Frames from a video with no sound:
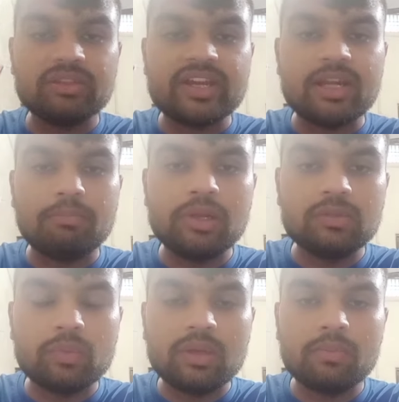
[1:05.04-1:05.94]
that police
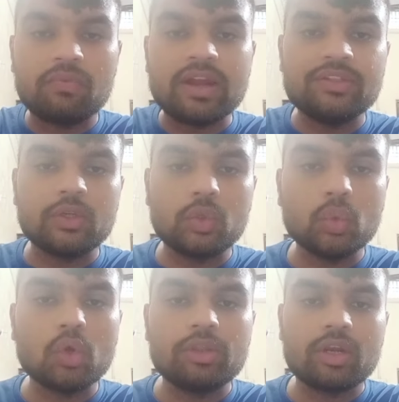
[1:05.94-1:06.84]
will find the
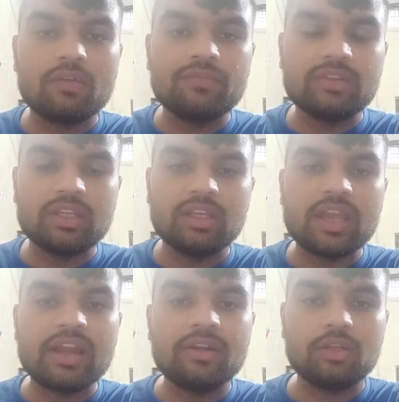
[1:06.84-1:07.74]
true owner of the thing
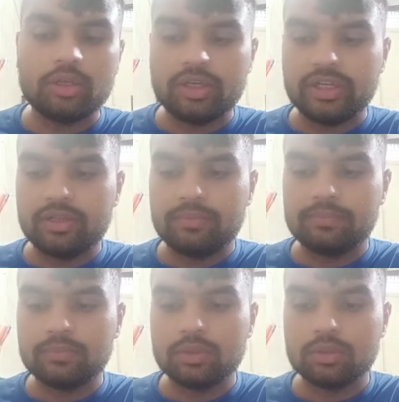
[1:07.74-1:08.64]
and return it.
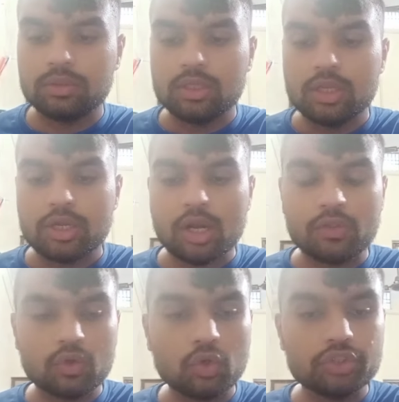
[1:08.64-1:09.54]
Now
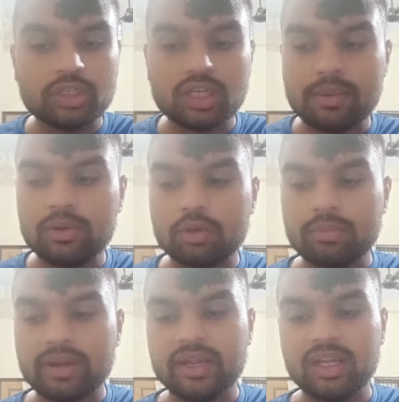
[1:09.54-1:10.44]
the question came into our
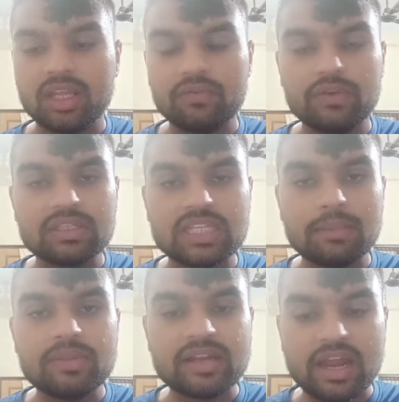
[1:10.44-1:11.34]
mind: if we
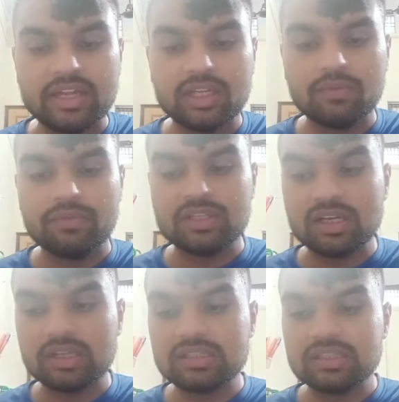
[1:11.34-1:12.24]
keep that item with
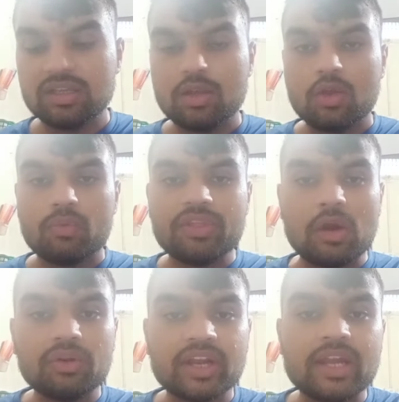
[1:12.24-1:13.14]
us
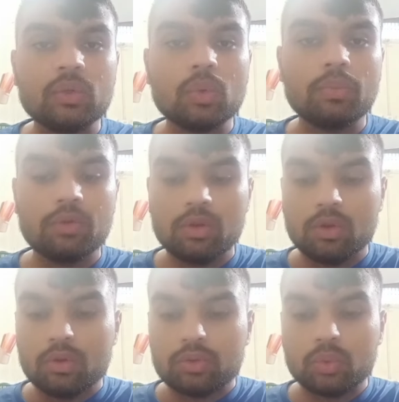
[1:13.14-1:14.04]
without trying
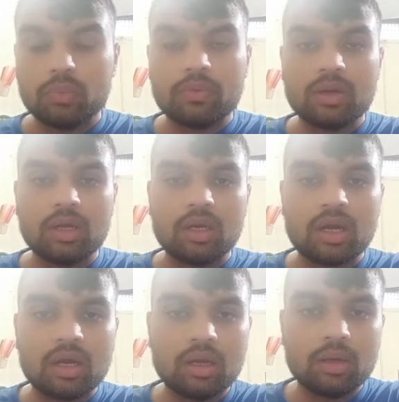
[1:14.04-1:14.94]

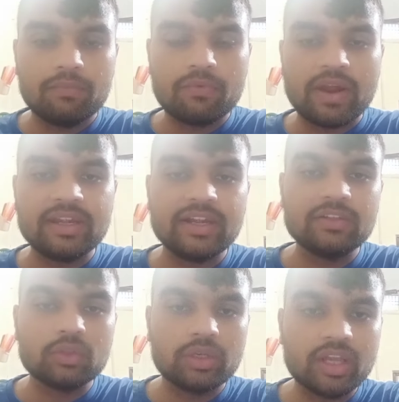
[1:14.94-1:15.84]
to find
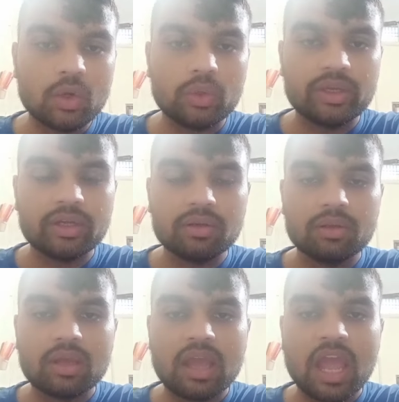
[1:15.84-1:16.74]
its real owner,
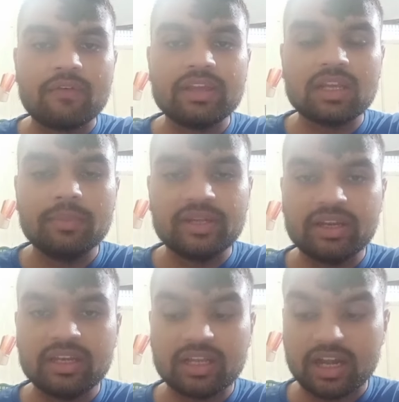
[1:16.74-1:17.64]
have I committed
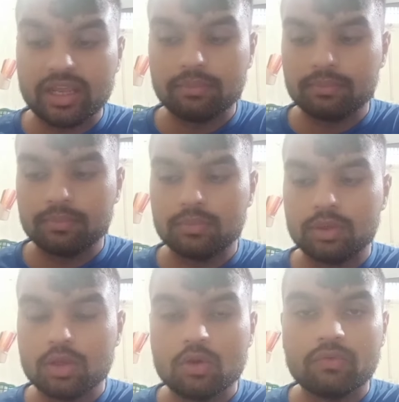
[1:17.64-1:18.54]
any crime?
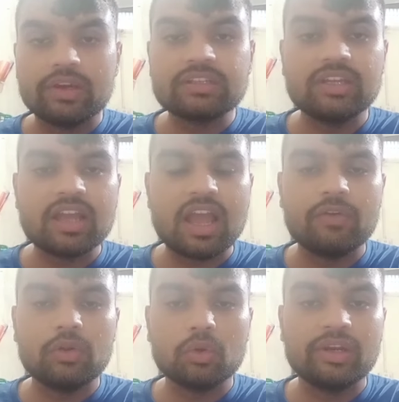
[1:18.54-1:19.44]
Firstly, I
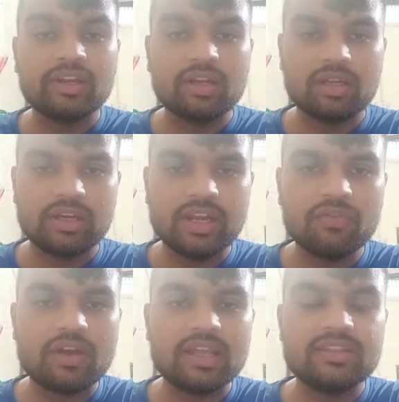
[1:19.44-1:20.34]
want to
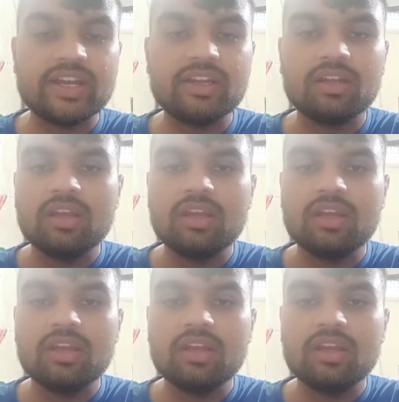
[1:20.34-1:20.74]
clarify that